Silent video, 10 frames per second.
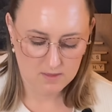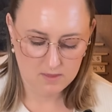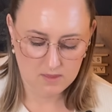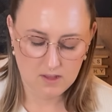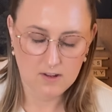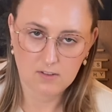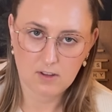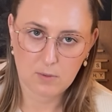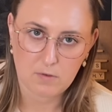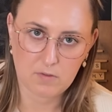These
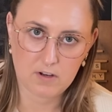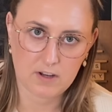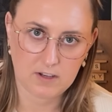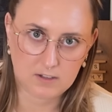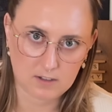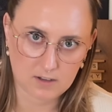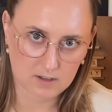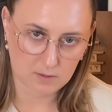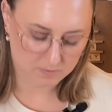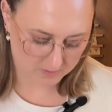help if you need
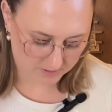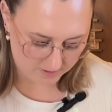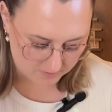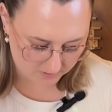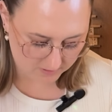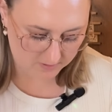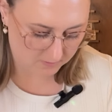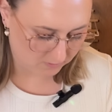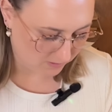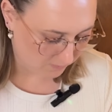help counting.
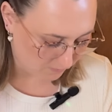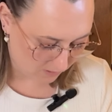Great for